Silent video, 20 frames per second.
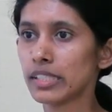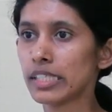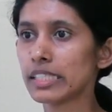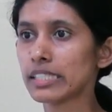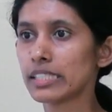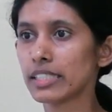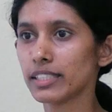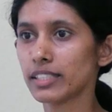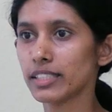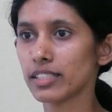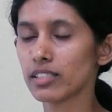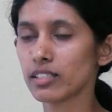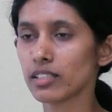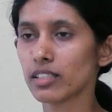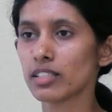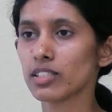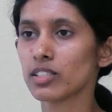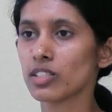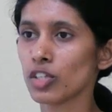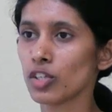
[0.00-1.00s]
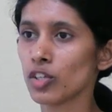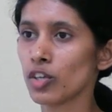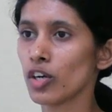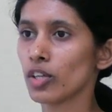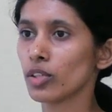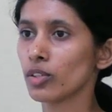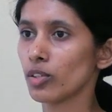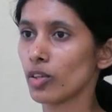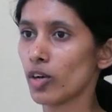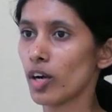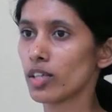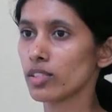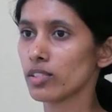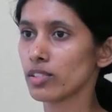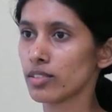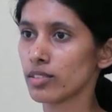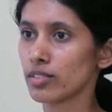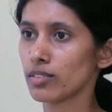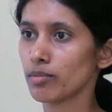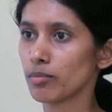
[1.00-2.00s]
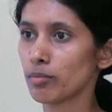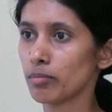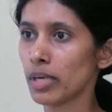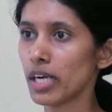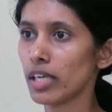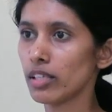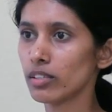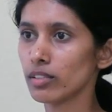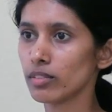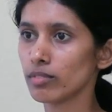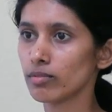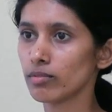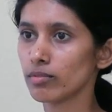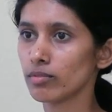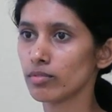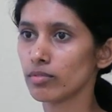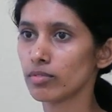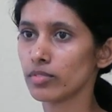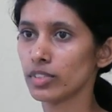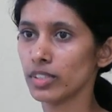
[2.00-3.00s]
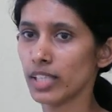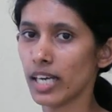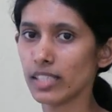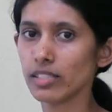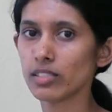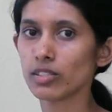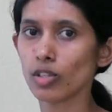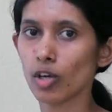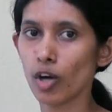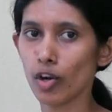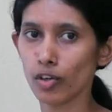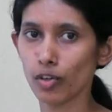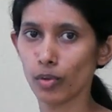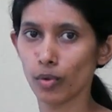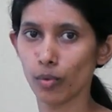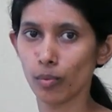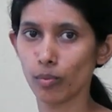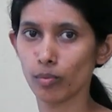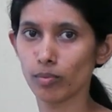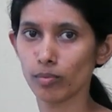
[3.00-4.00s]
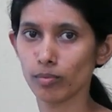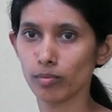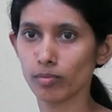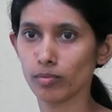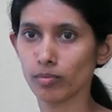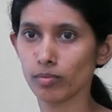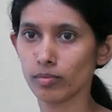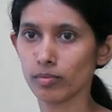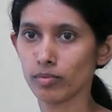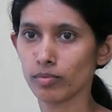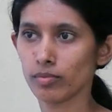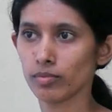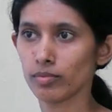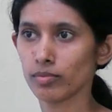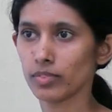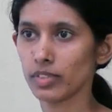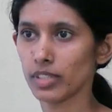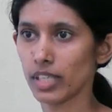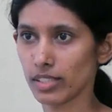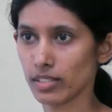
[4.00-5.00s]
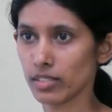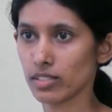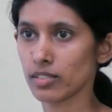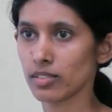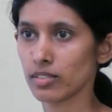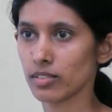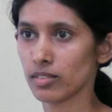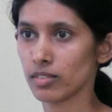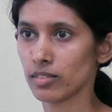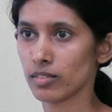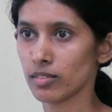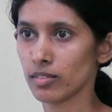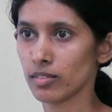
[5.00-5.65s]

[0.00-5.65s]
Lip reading: Is it discussed in your gross part? Yes or no? Yes.